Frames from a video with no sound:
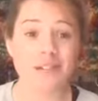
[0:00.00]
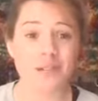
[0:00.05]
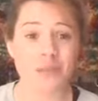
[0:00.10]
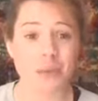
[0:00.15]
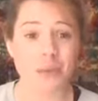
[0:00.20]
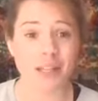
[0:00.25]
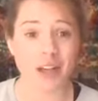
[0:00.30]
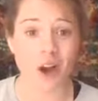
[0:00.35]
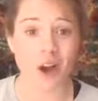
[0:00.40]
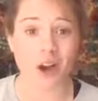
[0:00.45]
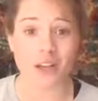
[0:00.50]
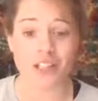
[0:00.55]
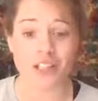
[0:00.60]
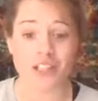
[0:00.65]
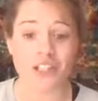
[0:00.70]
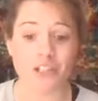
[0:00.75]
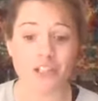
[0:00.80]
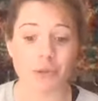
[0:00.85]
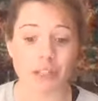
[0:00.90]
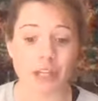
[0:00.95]
it's really hard
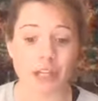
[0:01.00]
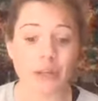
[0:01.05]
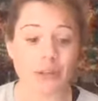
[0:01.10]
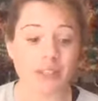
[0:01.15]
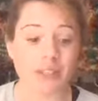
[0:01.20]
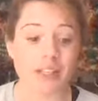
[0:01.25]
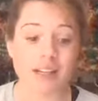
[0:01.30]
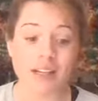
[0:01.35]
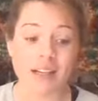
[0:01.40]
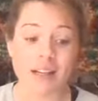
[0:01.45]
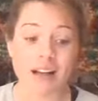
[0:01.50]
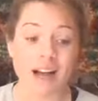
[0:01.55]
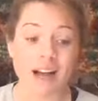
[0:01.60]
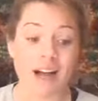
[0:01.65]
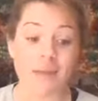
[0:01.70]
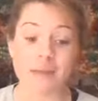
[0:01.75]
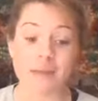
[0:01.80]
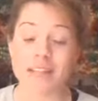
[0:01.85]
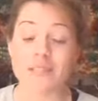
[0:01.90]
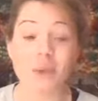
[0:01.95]
to do alone.
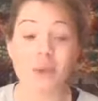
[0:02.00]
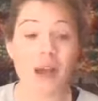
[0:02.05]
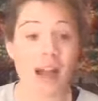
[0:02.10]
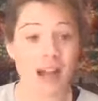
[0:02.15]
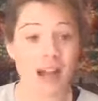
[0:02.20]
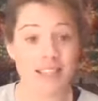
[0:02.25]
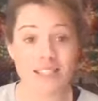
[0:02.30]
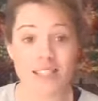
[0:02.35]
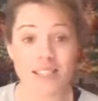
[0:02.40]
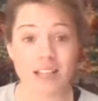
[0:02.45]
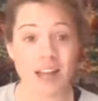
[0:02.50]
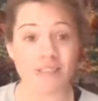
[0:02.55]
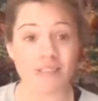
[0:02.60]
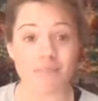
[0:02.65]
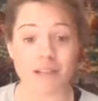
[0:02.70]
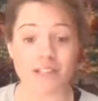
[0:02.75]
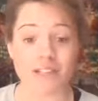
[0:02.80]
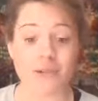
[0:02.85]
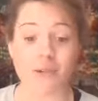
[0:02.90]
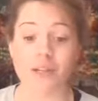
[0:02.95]
That's why I still have
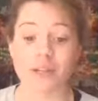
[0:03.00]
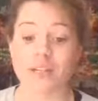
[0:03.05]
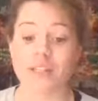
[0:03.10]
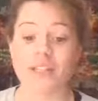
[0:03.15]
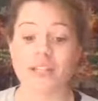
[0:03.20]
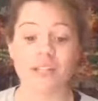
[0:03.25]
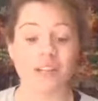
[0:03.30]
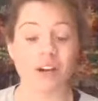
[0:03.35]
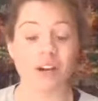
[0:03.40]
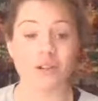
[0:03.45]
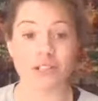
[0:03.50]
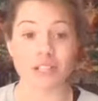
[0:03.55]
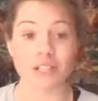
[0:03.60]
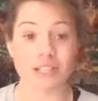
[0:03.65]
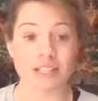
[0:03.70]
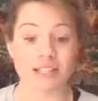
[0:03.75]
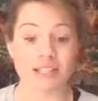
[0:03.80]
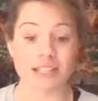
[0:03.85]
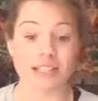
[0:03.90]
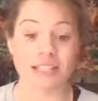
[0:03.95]
mentors and
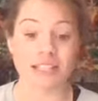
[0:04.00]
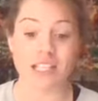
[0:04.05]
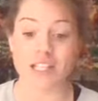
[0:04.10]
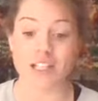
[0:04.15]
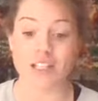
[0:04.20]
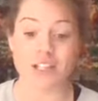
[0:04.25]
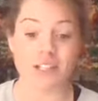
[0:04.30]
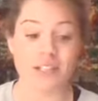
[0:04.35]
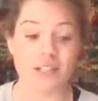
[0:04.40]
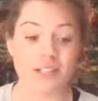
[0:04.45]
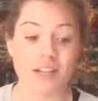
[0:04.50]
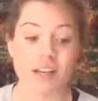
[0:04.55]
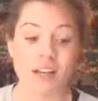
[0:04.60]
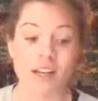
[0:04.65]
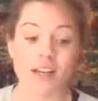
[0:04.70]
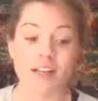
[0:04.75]
coaches and teachers,